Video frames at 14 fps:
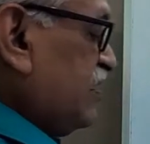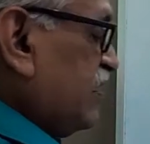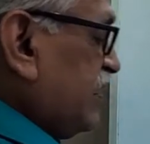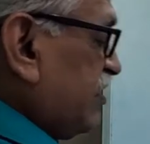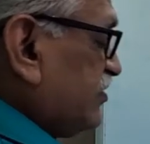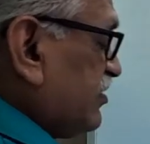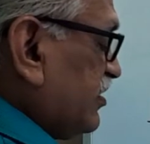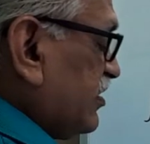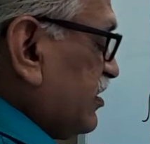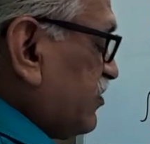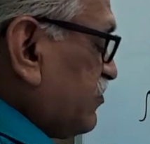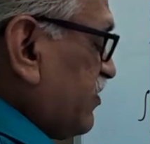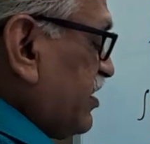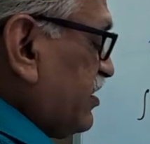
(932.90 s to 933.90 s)
As the
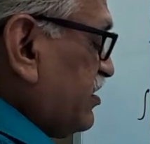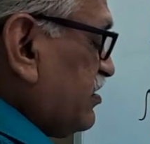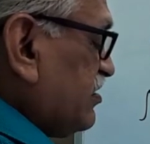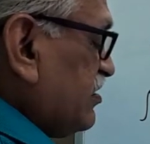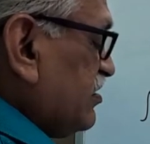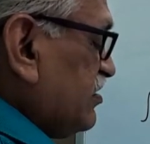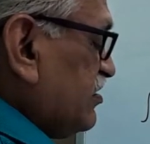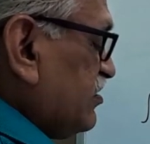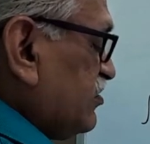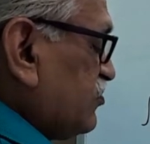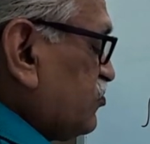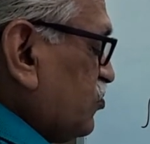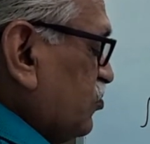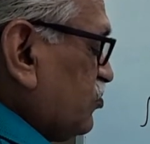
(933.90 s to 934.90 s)
required
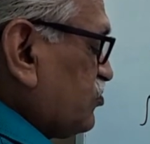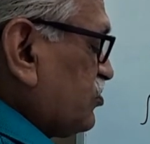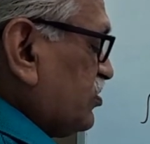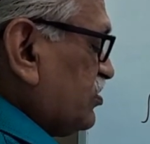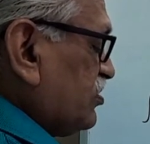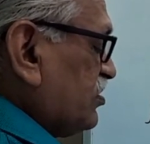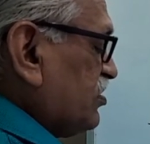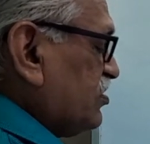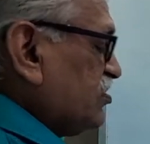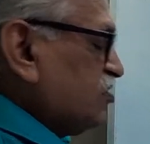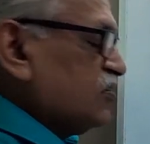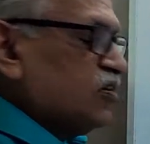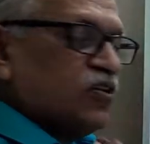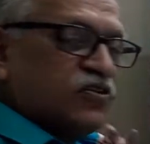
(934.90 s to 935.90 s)
solution
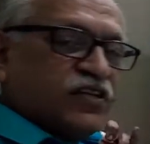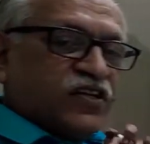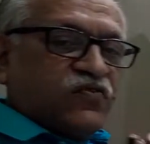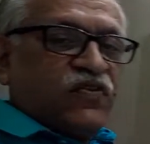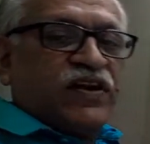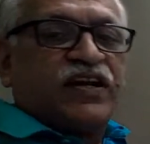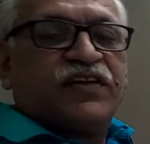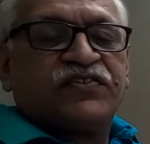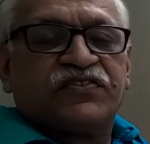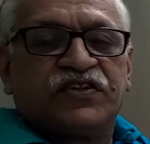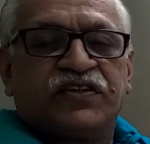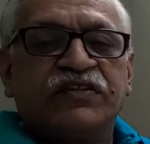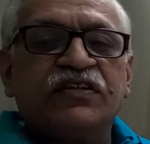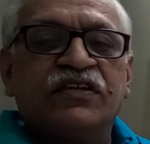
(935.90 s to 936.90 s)
or required
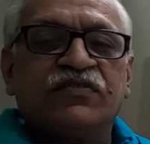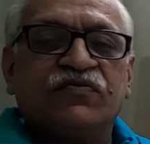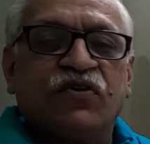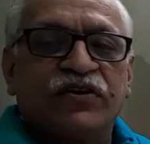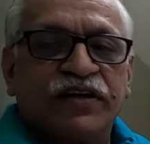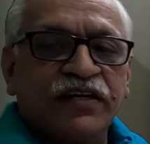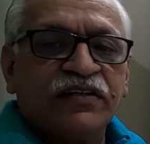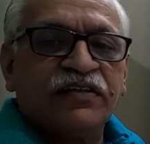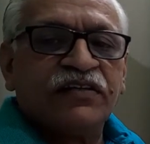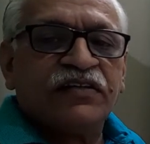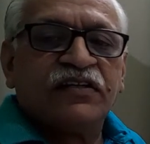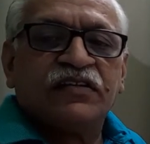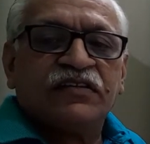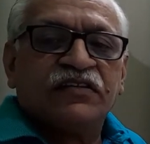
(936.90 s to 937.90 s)
answer for that
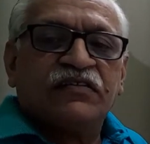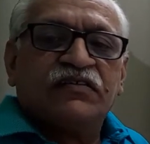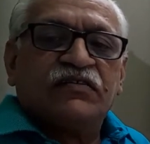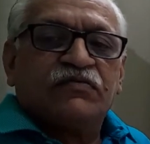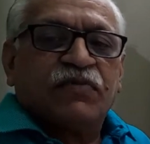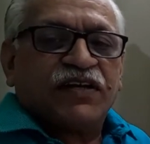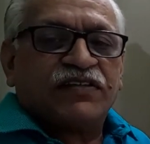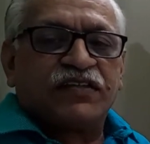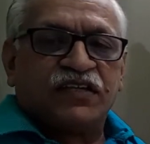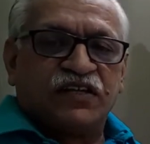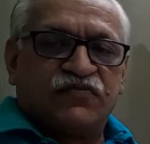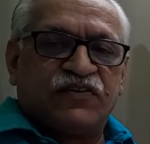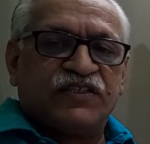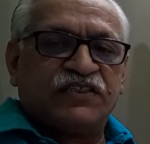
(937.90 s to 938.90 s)
partial
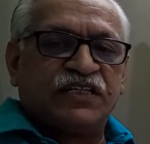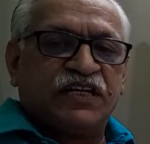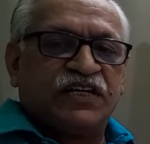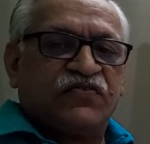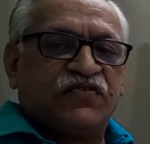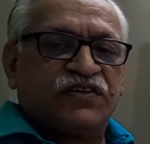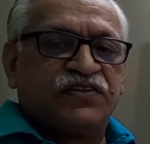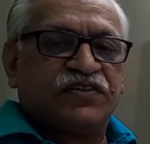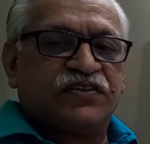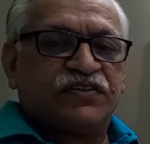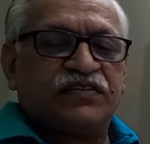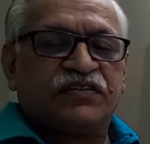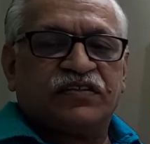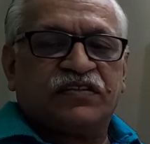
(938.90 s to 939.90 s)
differential
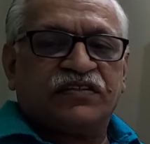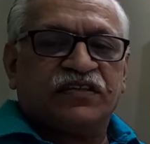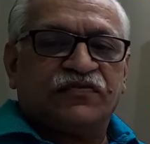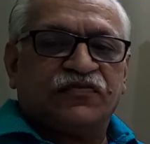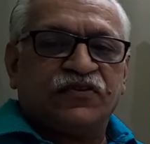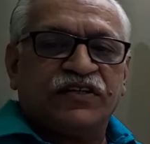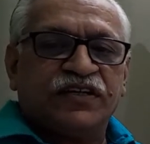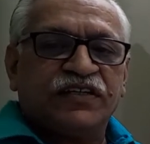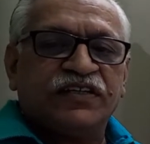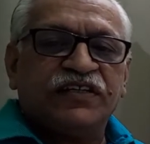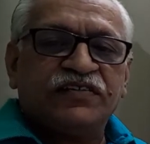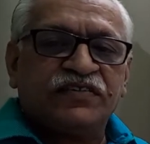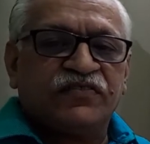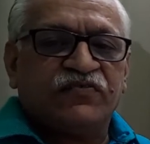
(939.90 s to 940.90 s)
equation. Therefore, in
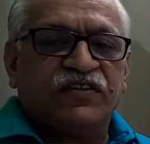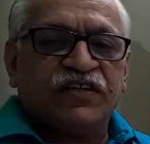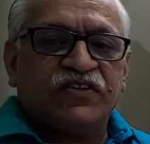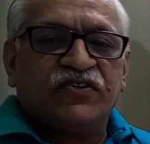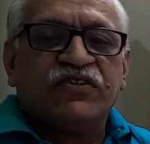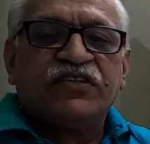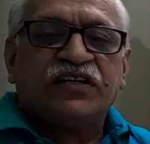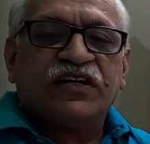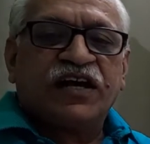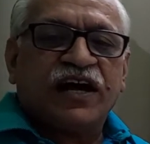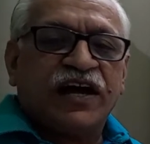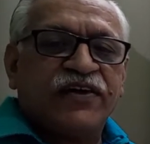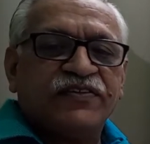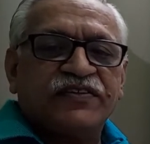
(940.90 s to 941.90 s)
this video, I
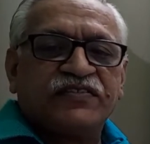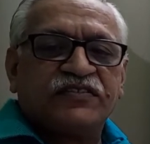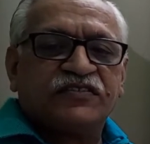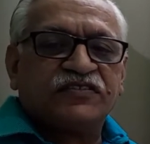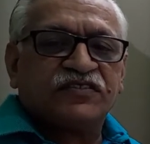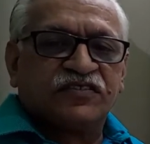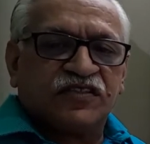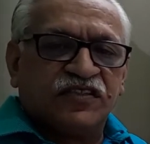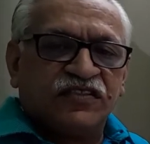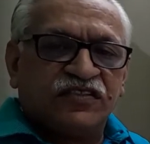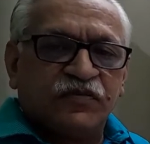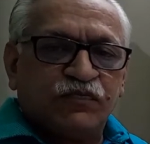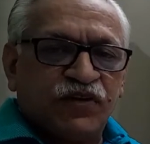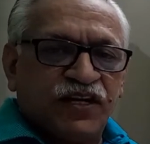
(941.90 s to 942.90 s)
have discussed 3
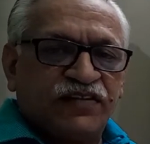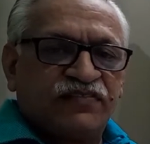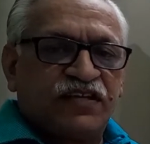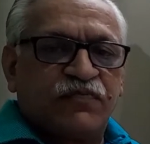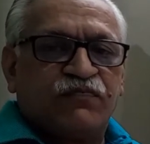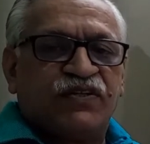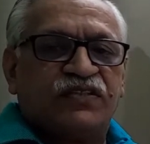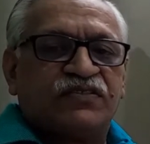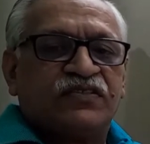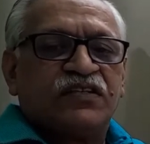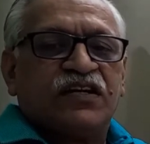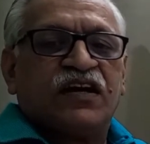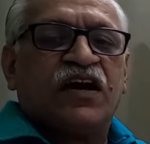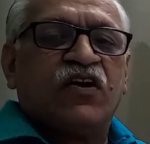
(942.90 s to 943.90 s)
simple examples
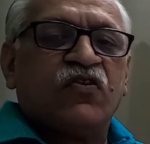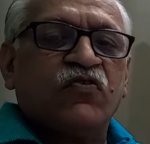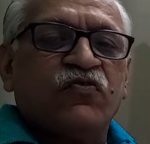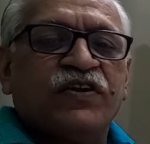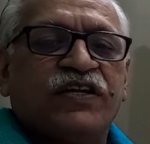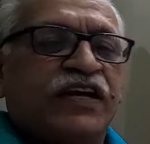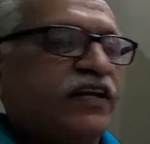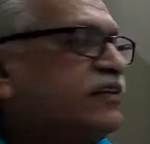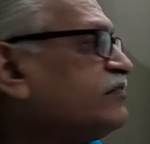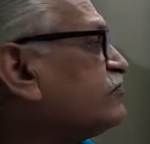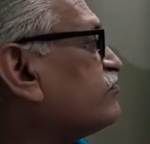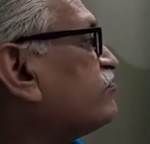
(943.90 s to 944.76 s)
how we can